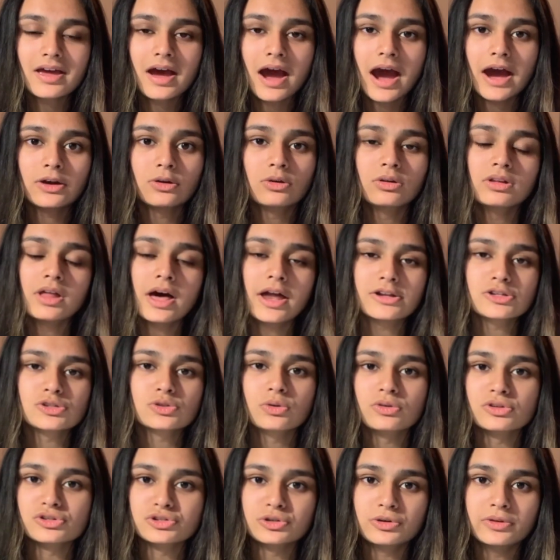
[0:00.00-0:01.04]
I know a lot of
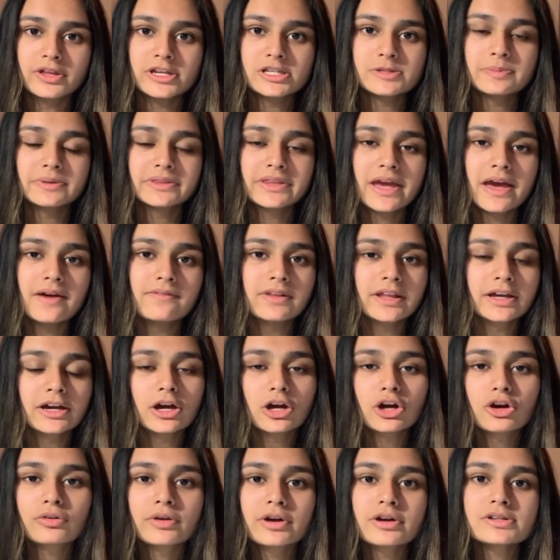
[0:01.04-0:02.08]
schools do this, but they have like a
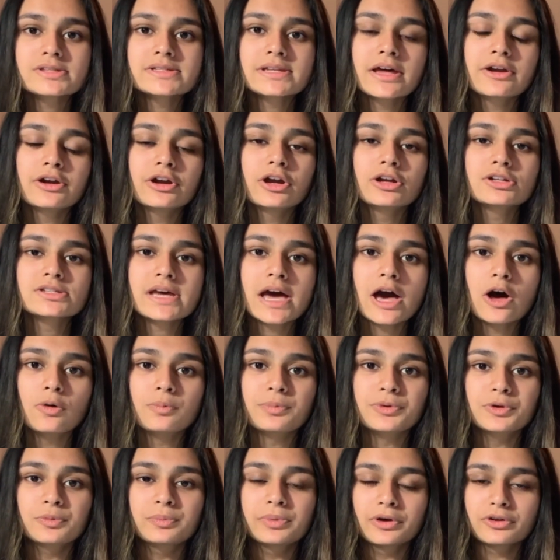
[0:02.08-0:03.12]
career center to
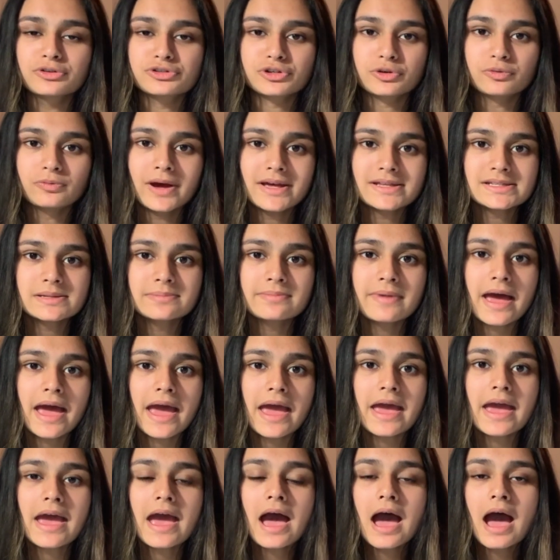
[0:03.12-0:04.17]
help you build your
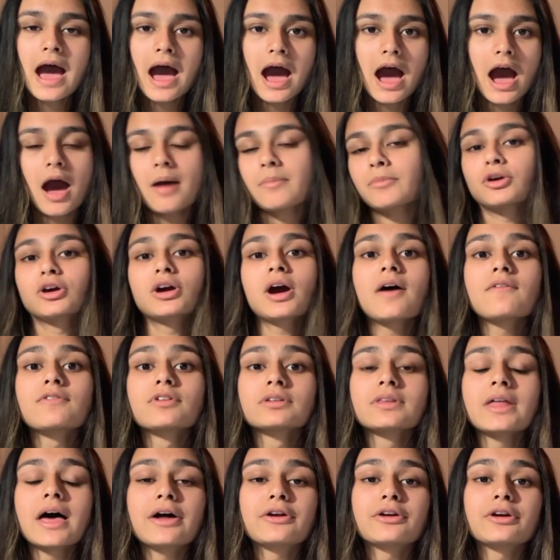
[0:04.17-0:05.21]
resume, your cover
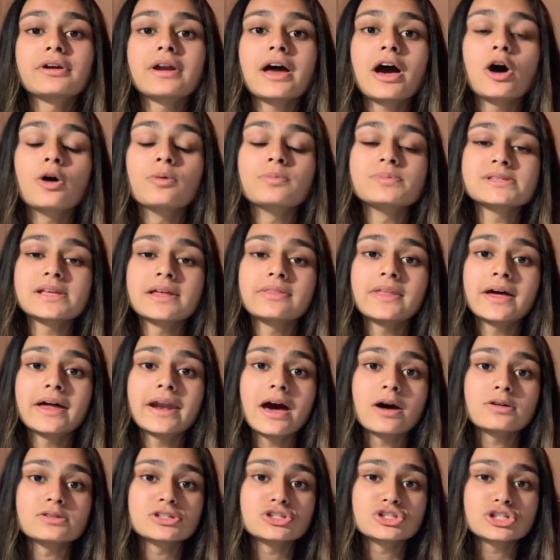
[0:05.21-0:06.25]
letter to help send that
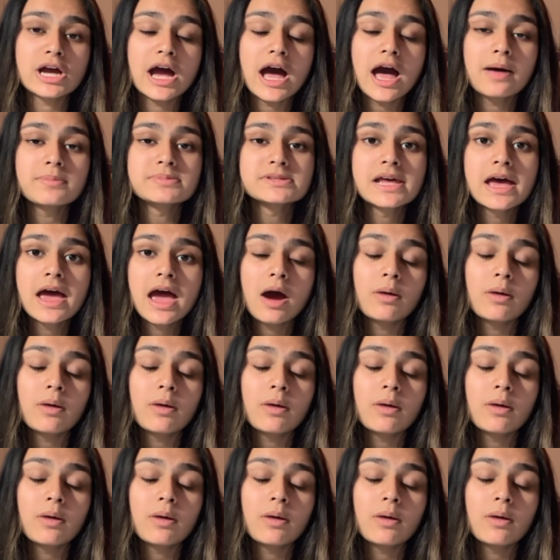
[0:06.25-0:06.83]
out to jobs.